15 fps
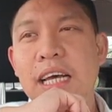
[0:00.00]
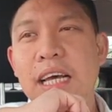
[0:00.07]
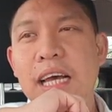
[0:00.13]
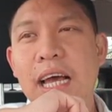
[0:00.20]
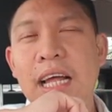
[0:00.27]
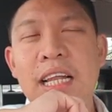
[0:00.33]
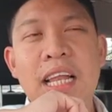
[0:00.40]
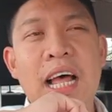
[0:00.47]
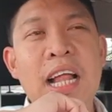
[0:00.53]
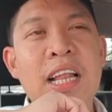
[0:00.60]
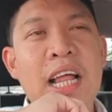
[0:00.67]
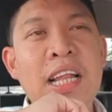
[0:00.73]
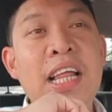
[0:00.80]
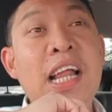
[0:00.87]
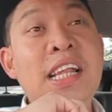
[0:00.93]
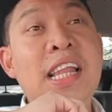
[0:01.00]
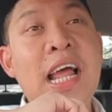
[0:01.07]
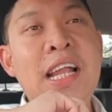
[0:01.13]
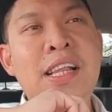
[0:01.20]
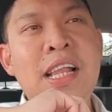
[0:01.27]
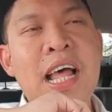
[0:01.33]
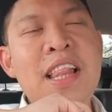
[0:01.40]
and
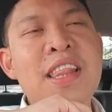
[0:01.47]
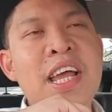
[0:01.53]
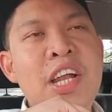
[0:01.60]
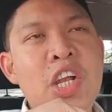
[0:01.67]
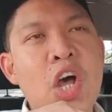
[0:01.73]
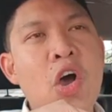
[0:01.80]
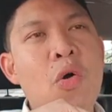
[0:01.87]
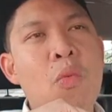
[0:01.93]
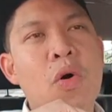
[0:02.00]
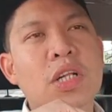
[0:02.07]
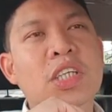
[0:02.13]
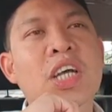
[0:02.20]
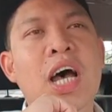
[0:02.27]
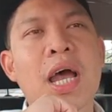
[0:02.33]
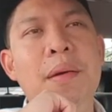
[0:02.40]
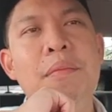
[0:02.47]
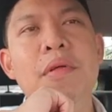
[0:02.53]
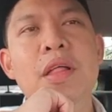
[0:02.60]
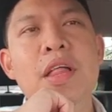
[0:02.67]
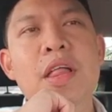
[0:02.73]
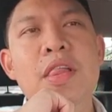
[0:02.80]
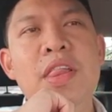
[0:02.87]
they know what time
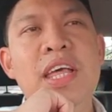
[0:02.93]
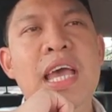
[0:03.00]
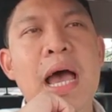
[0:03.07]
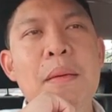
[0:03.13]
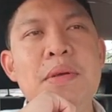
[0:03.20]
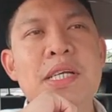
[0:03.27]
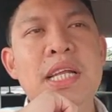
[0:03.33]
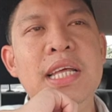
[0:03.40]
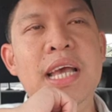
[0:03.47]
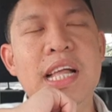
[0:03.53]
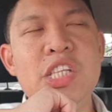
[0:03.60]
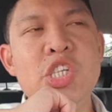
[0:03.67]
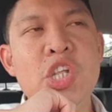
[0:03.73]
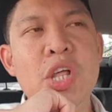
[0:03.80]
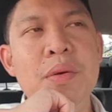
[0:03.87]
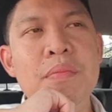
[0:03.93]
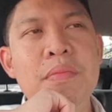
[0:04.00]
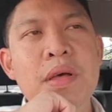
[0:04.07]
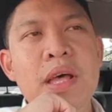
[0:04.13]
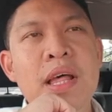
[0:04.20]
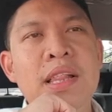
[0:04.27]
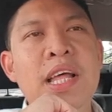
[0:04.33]
the cab is going to get to them.
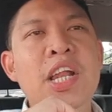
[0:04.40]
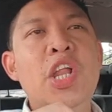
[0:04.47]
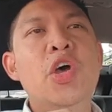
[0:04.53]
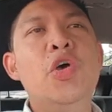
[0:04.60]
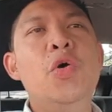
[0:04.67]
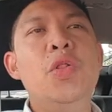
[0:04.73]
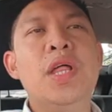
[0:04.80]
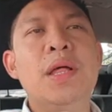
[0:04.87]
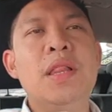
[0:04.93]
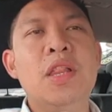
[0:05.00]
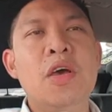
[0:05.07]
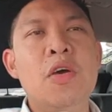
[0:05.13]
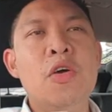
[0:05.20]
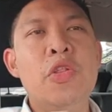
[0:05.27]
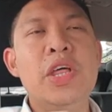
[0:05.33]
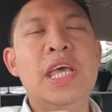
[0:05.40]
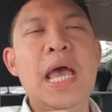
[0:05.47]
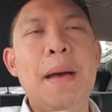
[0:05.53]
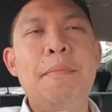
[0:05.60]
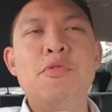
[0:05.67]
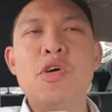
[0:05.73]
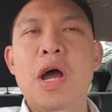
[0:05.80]
They know who the
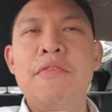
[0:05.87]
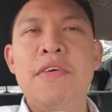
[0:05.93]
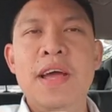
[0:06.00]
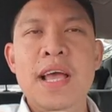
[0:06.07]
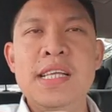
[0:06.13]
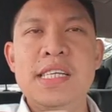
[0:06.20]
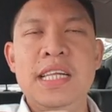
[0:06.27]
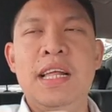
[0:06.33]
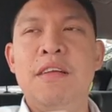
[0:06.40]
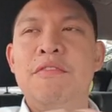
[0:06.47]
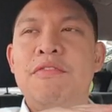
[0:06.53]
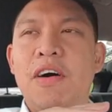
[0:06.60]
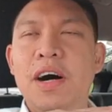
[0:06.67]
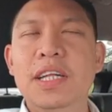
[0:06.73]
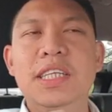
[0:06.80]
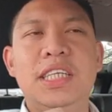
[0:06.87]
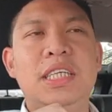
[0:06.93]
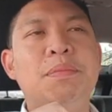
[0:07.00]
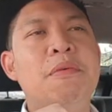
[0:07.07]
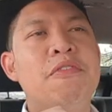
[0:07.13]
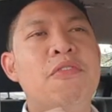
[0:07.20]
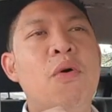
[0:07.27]
cab driver is in advance,
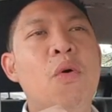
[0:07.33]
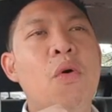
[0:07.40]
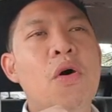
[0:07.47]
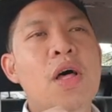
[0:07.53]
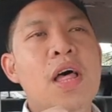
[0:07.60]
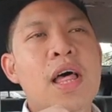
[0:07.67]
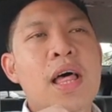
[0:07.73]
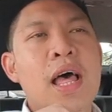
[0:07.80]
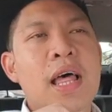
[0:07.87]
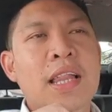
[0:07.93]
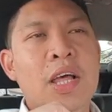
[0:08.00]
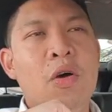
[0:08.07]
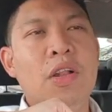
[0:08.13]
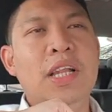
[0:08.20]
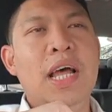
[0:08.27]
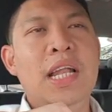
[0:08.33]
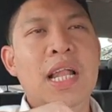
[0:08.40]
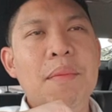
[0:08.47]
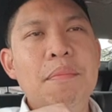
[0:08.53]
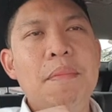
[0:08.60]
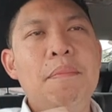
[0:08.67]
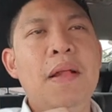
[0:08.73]
before they got their
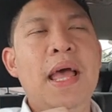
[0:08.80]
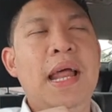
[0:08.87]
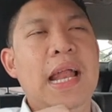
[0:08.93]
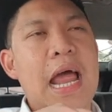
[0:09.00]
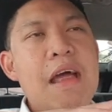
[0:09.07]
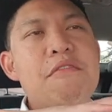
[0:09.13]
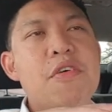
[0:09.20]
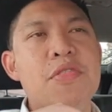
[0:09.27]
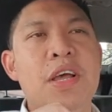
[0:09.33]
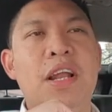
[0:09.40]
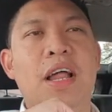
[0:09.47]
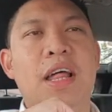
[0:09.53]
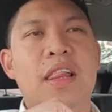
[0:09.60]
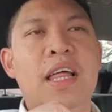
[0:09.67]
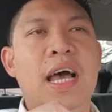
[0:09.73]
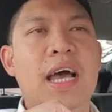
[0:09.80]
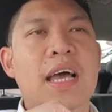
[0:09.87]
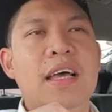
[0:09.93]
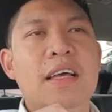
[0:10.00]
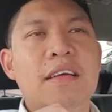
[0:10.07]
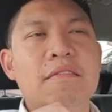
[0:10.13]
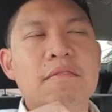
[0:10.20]
number plate and everything like that,
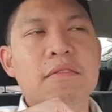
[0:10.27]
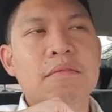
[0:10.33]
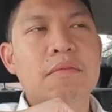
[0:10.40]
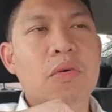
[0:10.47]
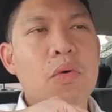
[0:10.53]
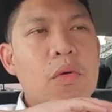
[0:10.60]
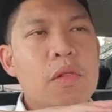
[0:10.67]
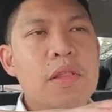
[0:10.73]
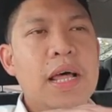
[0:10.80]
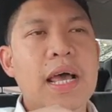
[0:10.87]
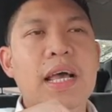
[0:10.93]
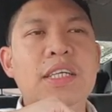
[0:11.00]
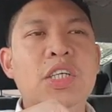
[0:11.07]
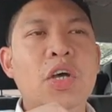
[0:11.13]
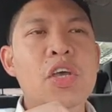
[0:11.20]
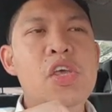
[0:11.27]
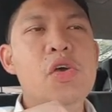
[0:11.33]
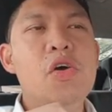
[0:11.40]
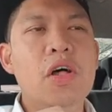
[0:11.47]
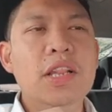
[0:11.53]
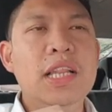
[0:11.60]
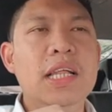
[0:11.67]
all there. So you
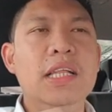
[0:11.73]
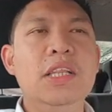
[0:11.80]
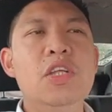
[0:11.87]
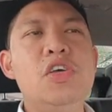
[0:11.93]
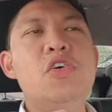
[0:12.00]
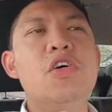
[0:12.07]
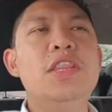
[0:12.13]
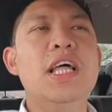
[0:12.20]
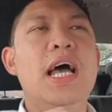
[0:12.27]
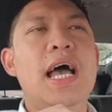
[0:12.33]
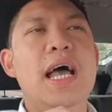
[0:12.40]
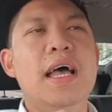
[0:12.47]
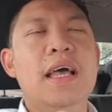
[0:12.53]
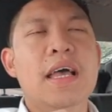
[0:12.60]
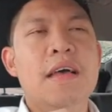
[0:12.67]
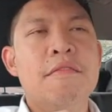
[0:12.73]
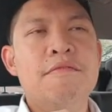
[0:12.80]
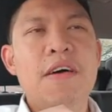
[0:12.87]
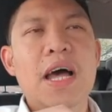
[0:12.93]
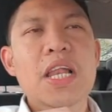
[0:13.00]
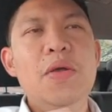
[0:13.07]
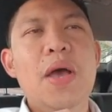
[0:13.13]
got that
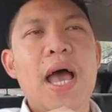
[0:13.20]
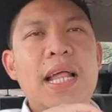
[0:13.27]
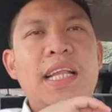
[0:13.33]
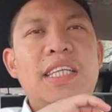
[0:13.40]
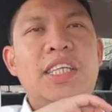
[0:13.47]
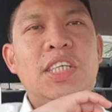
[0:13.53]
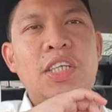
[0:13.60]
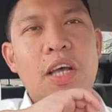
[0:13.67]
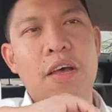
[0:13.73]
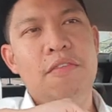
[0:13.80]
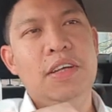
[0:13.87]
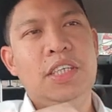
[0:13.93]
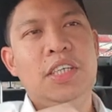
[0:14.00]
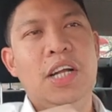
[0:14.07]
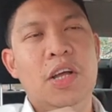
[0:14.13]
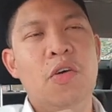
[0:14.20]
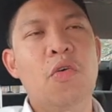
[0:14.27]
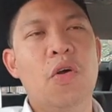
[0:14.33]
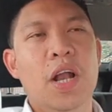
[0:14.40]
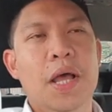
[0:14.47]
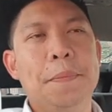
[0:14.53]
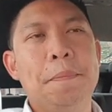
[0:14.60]
value added service, should I
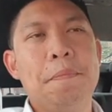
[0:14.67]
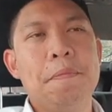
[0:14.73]
call it?